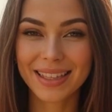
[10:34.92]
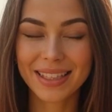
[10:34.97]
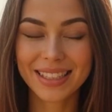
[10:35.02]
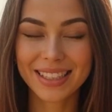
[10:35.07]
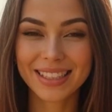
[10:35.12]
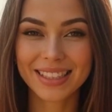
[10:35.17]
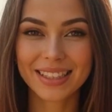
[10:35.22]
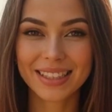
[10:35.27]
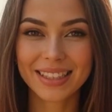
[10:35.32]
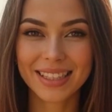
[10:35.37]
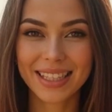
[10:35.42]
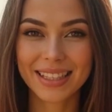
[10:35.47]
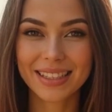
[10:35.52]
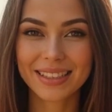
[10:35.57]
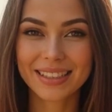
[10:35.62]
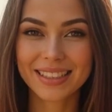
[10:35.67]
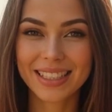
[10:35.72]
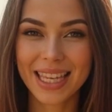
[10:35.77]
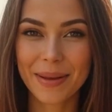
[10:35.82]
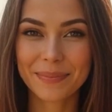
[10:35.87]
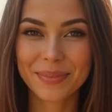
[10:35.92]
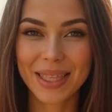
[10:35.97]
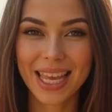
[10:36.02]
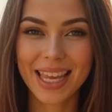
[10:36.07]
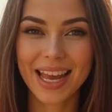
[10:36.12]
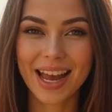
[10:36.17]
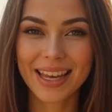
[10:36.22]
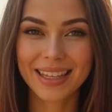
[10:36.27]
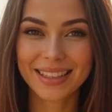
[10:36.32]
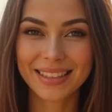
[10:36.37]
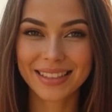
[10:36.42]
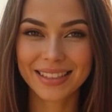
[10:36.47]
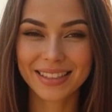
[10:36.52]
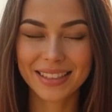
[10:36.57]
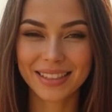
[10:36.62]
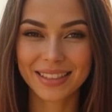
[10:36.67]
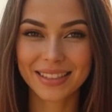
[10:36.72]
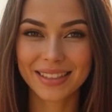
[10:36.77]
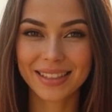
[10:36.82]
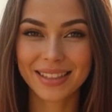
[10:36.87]
This is Celine, Sam's AI
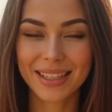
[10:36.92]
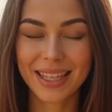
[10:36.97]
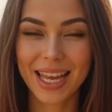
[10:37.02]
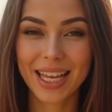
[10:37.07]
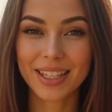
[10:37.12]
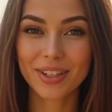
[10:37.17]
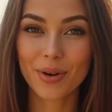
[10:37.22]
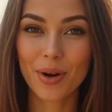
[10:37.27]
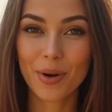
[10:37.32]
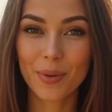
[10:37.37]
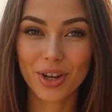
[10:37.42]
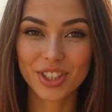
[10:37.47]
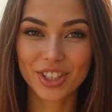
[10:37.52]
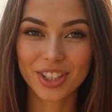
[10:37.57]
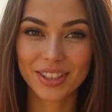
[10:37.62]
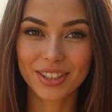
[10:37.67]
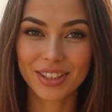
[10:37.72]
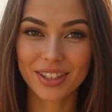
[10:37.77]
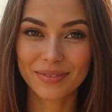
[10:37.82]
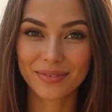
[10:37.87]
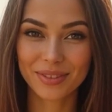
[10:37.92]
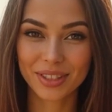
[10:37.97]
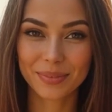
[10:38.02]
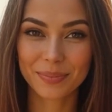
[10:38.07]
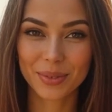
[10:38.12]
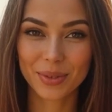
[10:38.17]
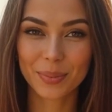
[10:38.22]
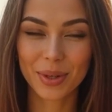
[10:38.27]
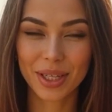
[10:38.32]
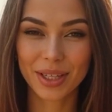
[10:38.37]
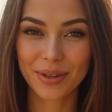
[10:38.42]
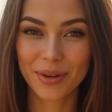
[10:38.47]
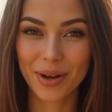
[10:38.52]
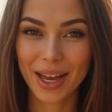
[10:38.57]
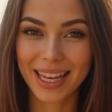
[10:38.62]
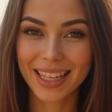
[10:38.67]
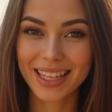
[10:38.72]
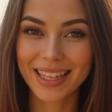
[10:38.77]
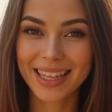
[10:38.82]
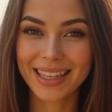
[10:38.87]
assistant, and you're watching the difference between
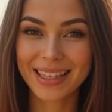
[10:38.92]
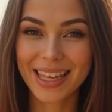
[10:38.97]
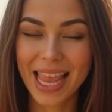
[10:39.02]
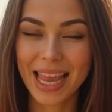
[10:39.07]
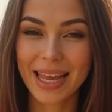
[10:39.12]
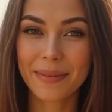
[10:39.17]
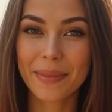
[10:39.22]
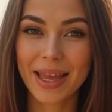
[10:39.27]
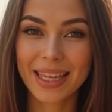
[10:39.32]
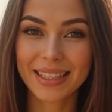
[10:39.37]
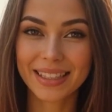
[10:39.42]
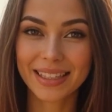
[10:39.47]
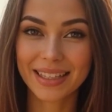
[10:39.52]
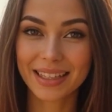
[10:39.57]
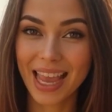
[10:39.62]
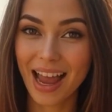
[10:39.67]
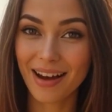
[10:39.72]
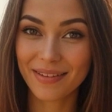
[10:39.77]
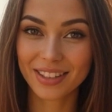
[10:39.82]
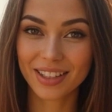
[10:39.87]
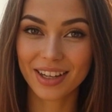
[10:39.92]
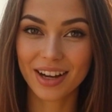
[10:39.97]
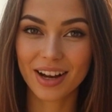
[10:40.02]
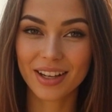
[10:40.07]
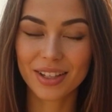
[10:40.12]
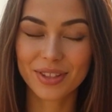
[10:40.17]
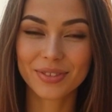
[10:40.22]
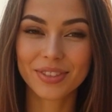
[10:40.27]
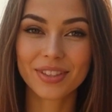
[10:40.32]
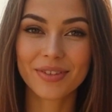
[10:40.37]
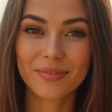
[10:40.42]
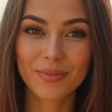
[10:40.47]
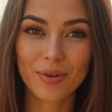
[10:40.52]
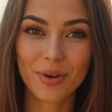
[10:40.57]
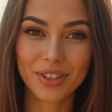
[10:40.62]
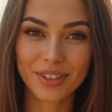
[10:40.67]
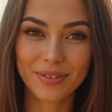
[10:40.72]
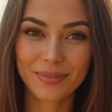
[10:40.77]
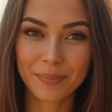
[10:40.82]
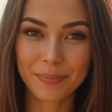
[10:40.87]
creating and animating an avatar using four
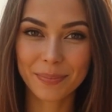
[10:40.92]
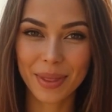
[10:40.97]
different